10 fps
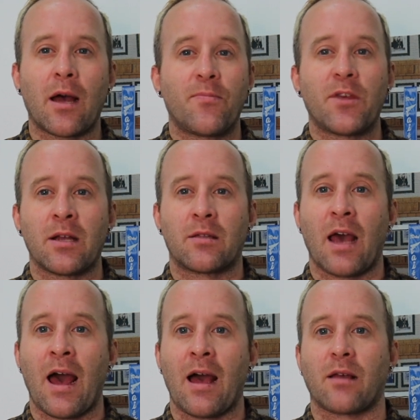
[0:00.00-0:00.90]
up the
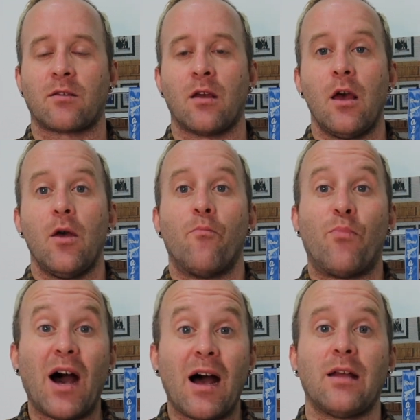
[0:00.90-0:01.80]
attacks.
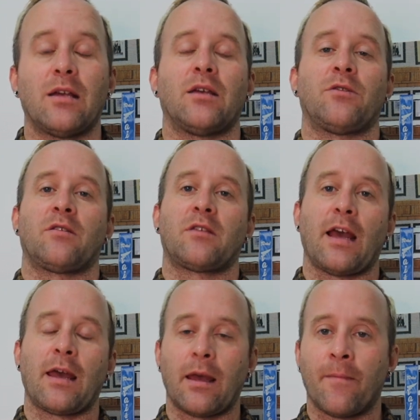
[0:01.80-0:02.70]
But in the
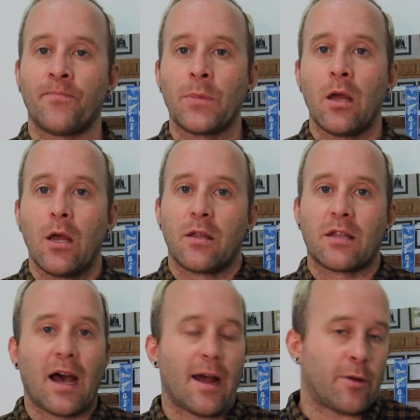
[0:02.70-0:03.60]
second,
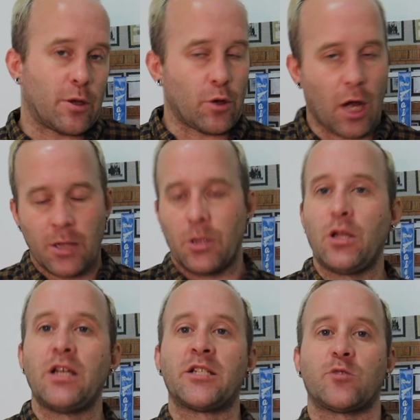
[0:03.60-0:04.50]
Thai
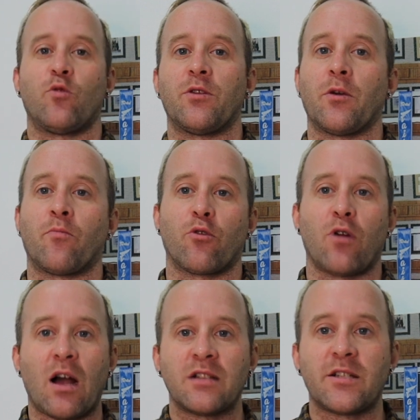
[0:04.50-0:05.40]
unleashed with a
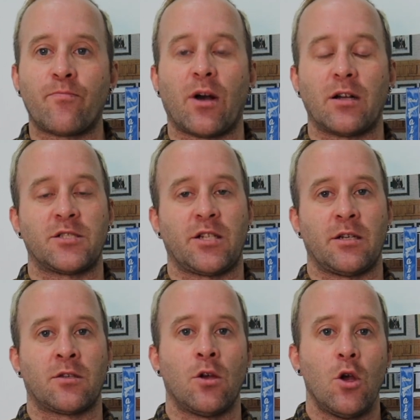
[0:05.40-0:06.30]
barrage of
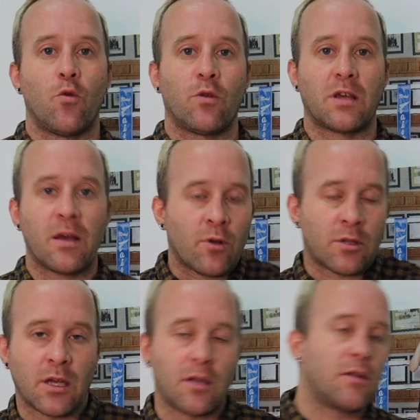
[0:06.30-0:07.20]
punches, was
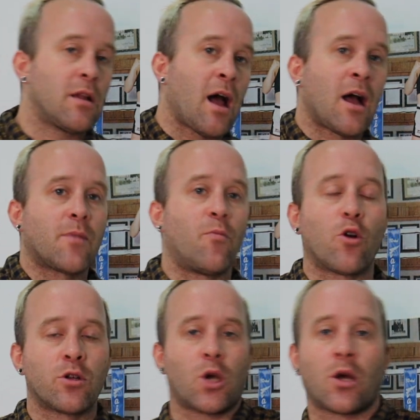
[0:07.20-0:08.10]
able to knock
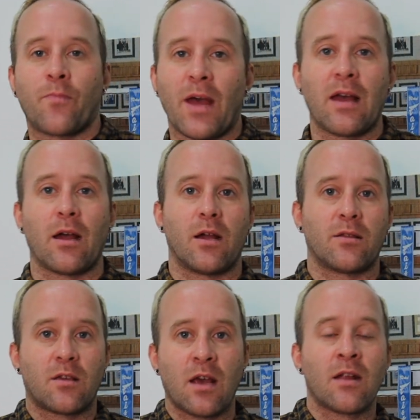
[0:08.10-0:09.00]
Mordok
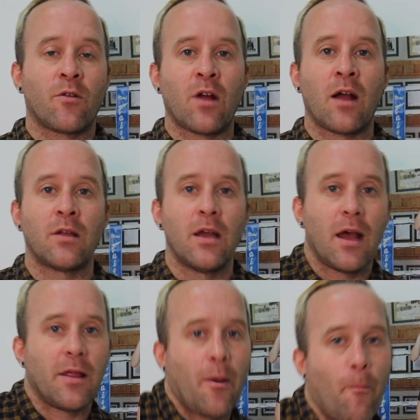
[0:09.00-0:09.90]
Pet's head around,
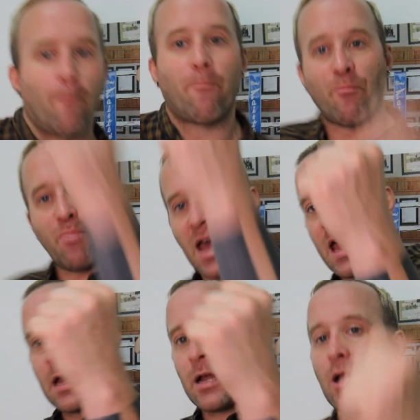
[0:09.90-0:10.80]
and then
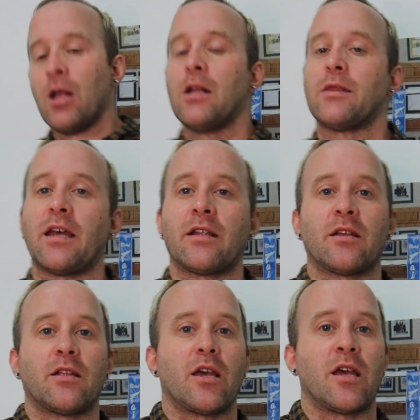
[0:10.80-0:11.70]
bang,
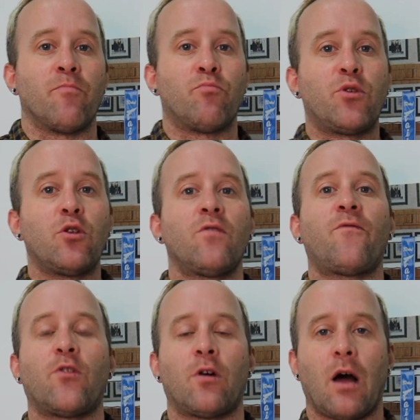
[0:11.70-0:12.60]
landed a
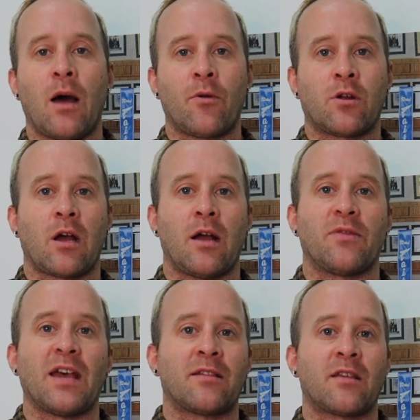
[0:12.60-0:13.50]
beautiful
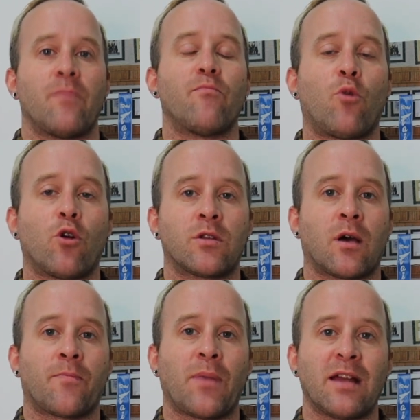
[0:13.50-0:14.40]
uppercut that sent
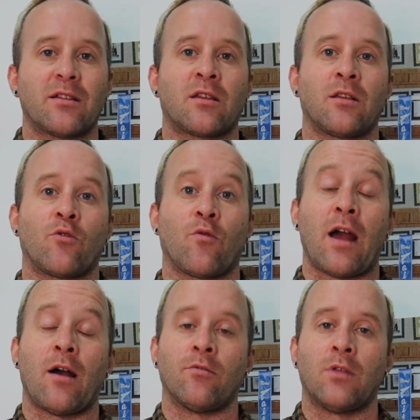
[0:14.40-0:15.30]
Mordok Pet to the
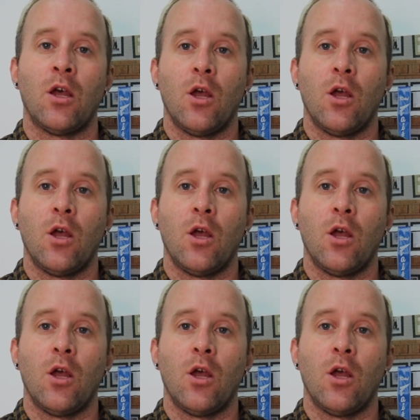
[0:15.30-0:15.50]
ground.